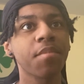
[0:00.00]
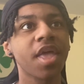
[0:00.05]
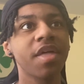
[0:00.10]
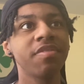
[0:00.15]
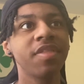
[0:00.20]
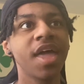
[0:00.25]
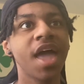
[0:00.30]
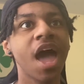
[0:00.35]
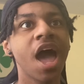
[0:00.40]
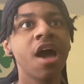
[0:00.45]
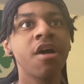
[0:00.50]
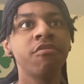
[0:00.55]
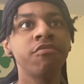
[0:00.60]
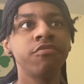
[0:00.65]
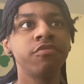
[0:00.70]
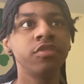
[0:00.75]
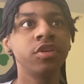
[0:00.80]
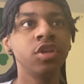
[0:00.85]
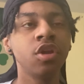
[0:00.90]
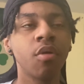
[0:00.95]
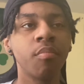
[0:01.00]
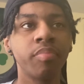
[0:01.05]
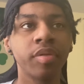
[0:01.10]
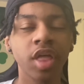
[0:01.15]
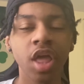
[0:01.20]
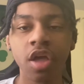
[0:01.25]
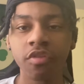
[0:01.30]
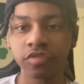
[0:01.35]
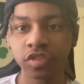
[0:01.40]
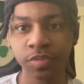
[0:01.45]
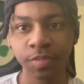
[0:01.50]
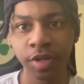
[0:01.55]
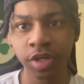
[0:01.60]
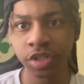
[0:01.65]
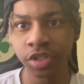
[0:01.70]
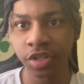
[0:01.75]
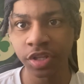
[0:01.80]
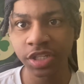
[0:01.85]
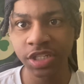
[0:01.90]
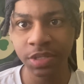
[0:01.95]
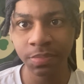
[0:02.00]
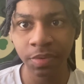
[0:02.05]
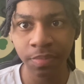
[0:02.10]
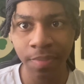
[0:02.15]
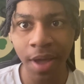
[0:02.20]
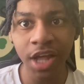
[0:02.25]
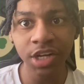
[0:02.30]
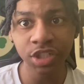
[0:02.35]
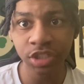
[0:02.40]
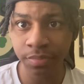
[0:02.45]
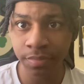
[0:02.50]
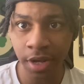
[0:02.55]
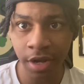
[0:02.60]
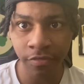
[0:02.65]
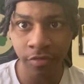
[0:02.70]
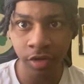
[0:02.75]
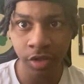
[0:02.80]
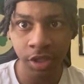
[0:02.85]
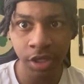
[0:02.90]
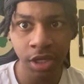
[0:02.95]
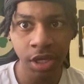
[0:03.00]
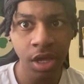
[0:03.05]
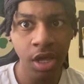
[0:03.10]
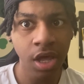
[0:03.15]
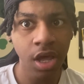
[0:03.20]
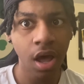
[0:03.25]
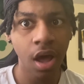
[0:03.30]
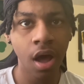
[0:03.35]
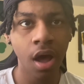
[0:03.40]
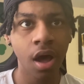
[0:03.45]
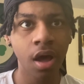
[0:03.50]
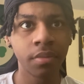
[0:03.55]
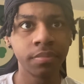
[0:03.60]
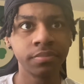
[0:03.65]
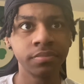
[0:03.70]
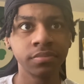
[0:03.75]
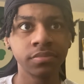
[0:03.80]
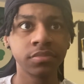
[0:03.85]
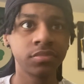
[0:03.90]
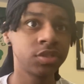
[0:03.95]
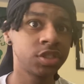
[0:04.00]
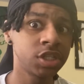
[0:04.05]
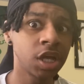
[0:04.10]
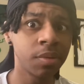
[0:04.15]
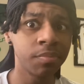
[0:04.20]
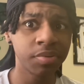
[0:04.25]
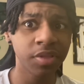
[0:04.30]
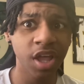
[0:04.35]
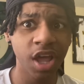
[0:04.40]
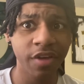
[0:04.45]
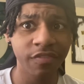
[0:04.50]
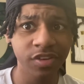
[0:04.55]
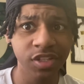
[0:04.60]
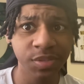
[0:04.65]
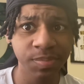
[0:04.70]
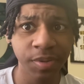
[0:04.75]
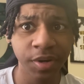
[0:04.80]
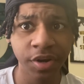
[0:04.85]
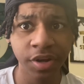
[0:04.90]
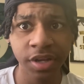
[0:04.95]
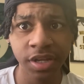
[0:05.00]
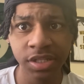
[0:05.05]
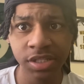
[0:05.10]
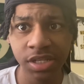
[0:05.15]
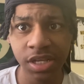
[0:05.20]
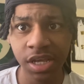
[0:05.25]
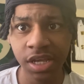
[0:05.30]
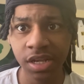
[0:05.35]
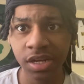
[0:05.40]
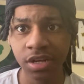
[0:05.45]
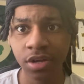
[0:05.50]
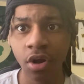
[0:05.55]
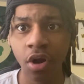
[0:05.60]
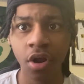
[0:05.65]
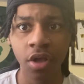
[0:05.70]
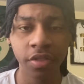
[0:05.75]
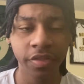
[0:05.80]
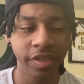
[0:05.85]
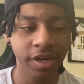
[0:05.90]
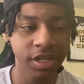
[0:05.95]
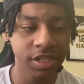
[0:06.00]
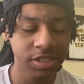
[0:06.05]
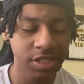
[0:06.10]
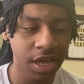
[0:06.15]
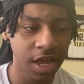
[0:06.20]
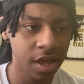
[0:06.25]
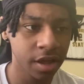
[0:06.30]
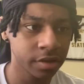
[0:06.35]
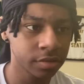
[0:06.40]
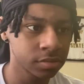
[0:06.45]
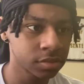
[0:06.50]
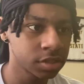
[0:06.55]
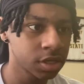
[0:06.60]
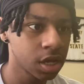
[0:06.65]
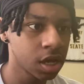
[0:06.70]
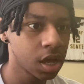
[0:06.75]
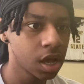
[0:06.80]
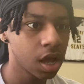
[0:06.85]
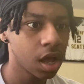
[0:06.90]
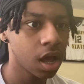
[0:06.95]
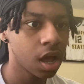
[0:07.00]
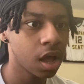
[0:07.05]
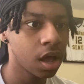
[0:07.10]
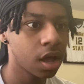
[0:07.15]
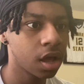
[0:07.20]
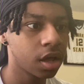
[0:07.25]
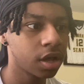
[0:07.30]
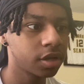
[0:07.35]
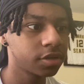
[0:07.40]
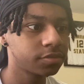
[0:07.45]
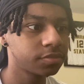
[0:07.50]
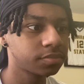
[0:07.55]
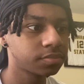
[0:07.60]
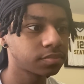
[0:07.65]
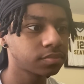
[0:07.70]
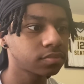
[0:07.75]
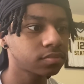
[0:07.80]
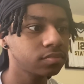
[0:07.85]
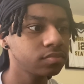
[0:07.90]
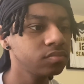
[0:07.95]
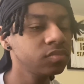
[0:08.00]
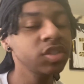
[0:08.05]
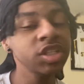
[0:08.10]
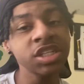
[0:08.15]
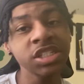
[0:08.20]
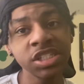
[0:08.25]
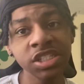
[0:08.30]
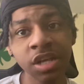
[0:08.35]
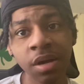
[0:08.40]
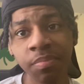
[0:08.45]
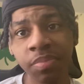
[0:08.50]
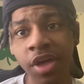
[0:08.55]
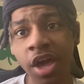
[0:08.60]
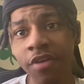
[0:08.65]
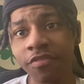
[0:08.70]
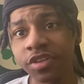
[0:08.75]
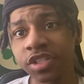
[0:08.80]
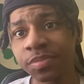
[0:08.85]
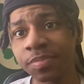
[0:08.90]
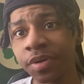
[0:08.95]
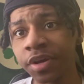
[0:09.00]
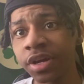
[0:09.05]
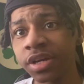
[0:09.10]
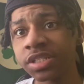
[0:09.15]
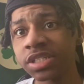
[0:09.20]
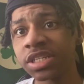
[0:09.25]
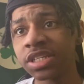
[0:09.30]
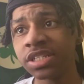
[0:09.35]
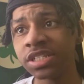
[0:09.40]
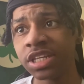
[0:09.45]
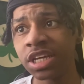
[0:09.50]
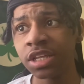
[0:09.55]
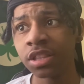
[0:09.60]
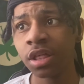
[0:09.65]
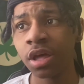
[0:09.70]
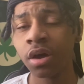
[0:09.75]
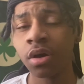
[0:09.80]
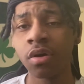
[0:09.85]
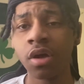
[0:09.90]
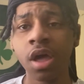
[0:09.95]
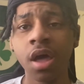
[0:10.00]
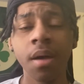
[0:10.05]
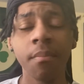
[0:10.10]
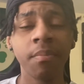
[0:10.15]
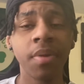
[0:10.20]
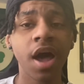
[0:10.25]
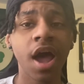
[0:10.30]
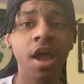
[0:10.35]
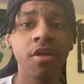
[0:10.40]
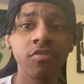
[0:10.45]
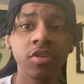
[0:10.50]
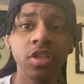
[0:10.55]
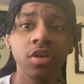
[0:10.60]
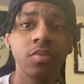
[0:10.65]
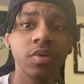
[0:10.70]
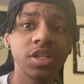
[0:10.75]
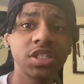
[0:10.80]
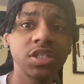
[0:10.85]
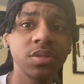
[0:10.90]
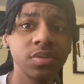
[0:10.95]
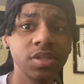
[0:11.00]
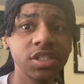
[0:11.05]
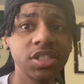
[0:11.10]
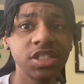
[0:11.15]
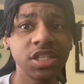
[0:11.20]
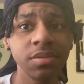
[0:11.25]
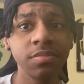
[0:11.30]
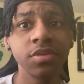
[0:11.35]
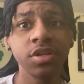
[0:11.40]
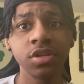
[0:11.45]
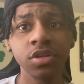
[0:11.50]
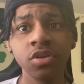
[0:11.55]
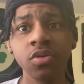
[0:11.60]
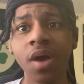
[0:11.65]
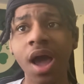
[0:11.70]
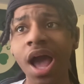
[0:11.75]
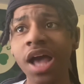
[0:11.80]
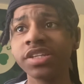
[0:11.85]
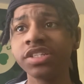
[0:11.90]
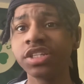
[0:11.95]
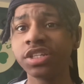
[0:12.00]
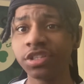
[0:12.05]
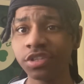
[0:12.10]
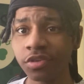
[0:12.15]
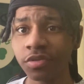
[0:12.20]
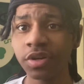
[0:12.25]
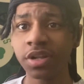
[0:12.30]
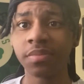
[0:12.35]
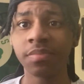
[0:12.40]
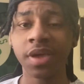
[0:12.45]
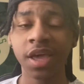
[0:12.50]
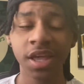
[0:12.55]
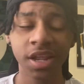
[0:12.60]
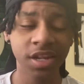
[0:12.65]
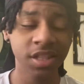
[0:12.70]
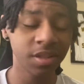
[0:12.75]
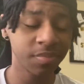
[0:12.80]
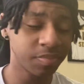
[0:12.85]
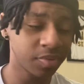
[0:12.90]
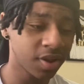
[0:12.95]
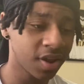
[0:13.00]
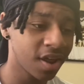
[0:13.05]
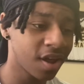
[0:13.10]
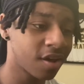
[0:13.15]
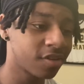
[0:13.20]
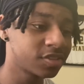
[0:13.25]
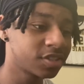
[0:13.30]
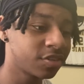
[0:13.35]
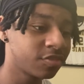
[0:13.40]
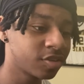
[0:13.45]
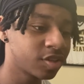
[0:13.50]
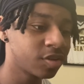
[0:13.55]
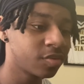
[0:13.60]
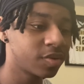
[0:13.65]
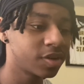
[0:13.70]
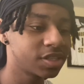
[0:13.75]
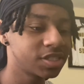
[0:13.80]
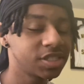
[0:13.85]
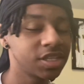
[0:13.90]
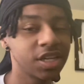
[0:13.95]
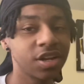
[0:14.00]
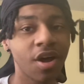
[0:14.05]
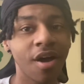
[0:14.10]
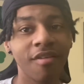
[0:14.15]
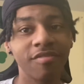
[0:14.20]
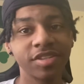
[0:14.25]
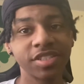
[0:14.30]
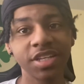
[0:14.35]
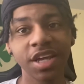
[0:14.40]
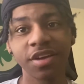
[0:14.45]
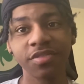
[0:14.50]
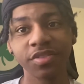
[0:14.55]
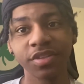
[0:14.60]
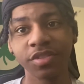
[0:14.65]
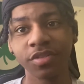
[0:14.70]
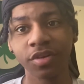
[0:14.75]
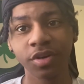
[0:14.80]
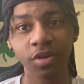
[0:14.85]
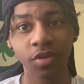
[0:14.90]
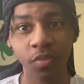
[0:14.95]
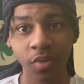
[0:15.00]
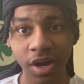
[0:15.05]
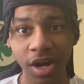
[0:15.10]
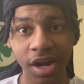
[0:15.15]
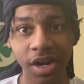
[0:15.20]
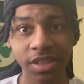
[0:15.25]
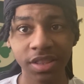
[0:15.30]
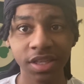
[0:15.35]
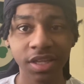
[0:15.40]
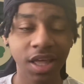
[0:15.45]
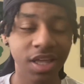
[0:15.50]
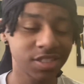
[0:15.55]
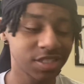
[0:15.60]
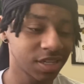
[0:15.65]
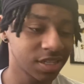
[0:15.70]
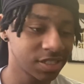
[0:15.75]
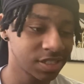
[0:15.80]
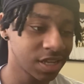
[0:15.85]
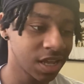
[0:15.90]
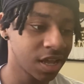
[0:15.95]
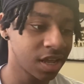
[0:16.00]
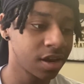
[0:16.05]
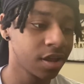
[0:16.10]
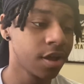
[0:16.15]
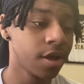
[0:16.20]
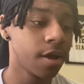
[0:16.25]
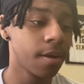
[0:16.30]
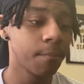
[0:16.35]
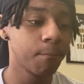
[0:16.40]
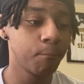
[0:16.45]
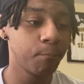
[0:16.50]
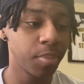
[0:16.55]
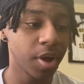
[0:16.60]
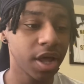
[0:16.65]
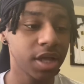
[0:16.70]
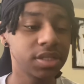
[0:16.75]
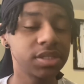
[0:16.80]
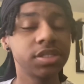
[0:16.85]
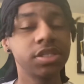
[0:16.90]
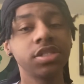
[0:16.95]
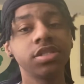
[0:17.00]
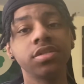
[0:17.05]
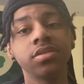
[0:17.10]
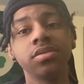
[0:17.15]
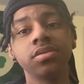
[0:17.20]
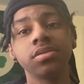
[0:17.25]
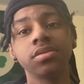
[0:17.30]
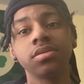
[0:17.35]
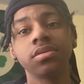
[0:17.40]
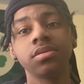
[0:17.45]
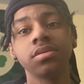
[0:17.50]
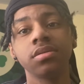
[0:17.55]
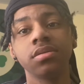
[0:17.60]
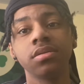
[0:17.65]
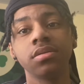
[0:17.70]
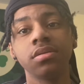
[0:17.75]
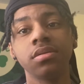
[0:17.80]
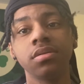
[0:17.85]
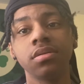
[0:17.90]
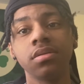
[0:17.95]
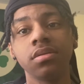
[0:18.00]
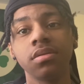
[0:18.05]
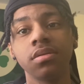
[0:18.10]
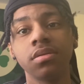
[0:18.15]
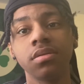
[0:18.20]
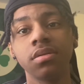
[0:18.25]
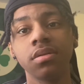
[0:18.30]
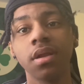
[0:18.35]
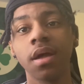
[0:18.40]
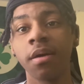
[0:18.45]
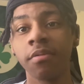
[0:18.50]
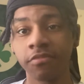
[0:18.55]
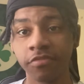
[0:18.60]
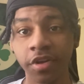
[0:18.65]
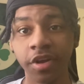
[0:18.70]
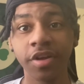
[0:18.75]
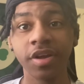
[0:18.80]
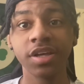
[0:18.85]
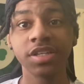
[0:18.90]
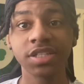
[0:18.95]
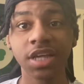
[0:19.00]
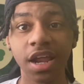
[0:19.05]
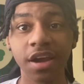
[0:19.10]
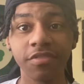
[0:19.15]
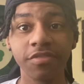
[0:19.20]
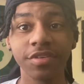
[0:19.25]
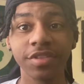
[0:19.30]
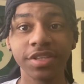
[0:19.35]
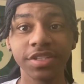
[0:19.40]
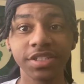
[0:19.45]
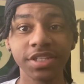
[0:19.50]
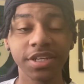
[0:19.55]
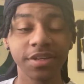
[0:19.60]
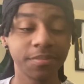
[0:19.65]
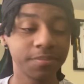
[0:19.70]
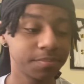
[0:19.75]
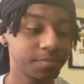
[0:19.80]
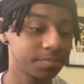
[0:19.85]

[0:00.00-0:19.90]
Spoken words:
They have, you know, playoff experience on the team in Patrick Beverley, some playoff experience in Karl-Anthony Towns, some playoff experience in D'Lo. But I really want to see what this team could do as a unit, man, in the playoffs. I really want to see it. Obviously, I don't think they're going to win anything, as I said. But I'm very excited for this team.